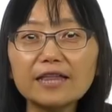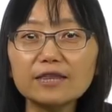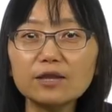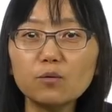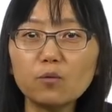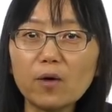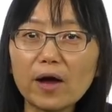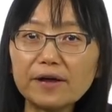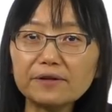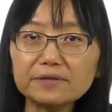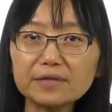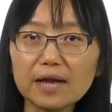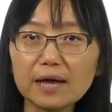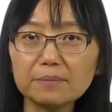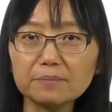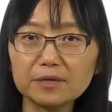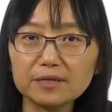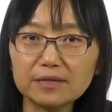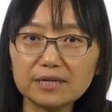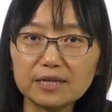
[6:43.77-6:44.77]
the
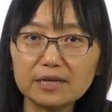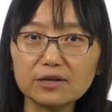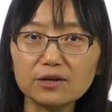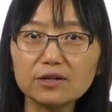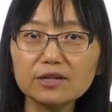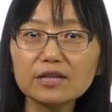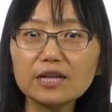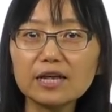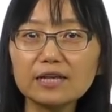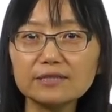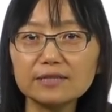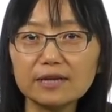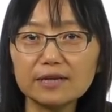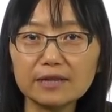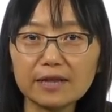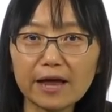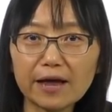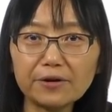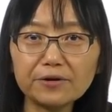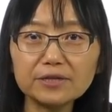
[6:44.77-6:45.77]
wild-type allele is
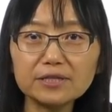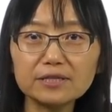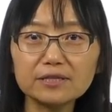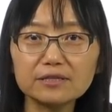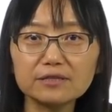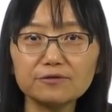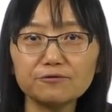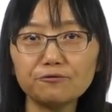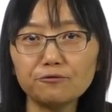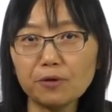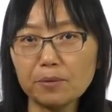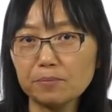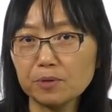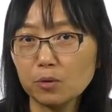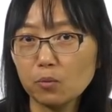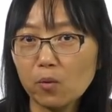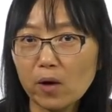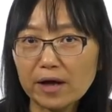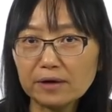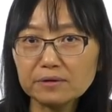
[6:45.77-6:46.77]
inherited from
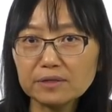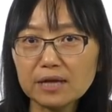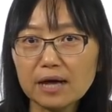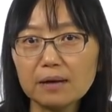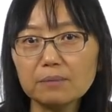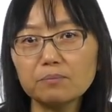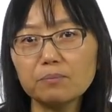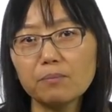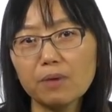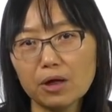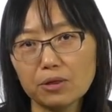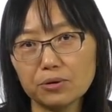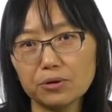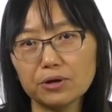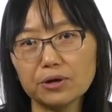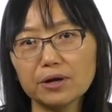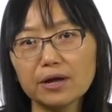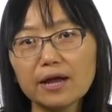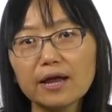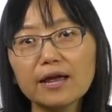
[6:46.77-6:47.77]
the wild-type
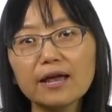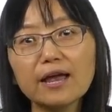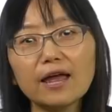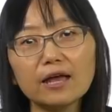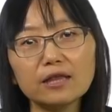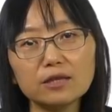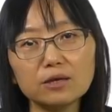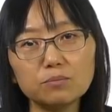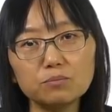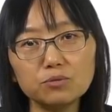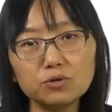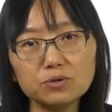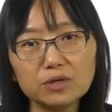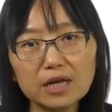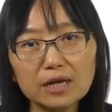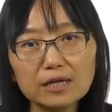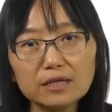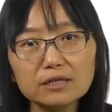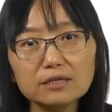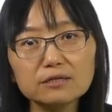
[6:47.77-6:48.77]
mother and the
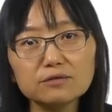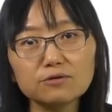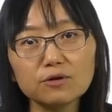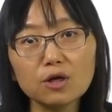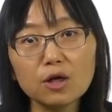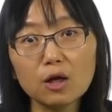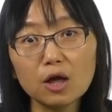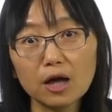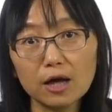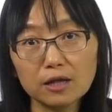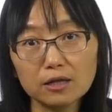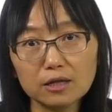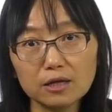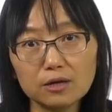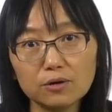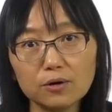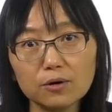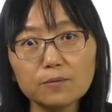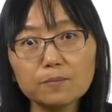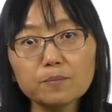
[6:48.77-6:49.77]
mutated
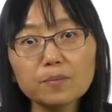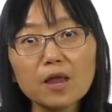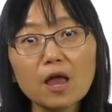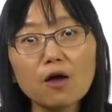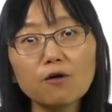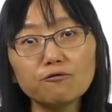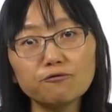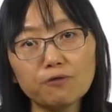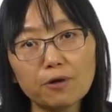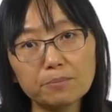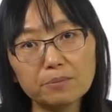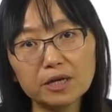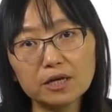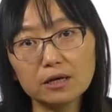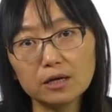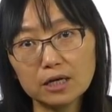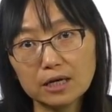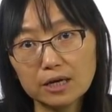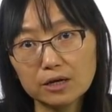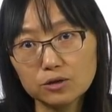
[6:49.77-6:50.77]
allele from
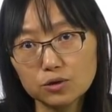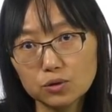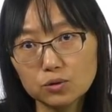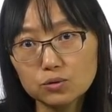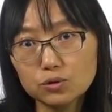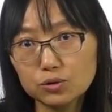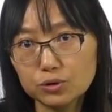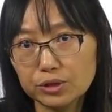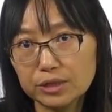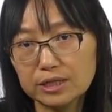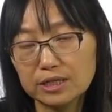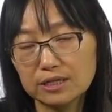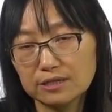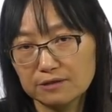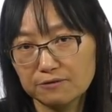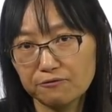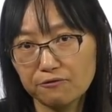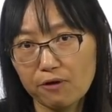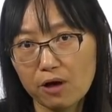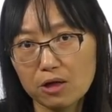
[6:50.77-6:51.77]
the
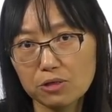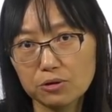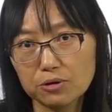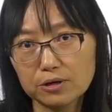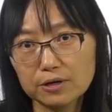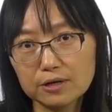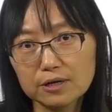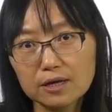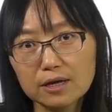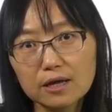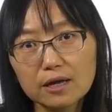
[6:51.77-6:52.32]
ENU-treated father.